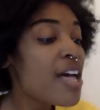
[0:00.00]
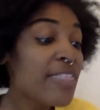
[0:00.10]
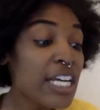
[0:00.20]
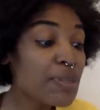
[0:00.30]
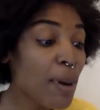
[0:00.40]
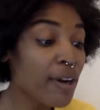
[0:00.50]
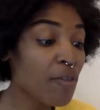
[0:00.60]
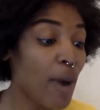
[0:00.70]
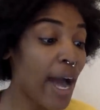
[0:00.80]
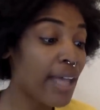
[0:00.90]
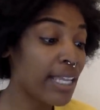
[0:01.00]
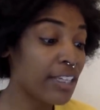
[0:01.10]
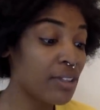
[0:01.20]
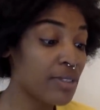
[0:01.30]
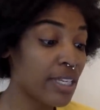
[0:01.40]
That's part of why I like
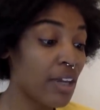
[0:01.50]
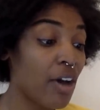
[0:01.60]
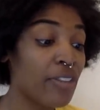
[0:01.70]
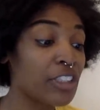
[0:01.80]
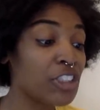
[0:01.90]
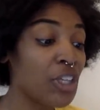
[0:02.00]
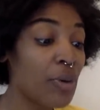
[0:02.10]
using it on the show,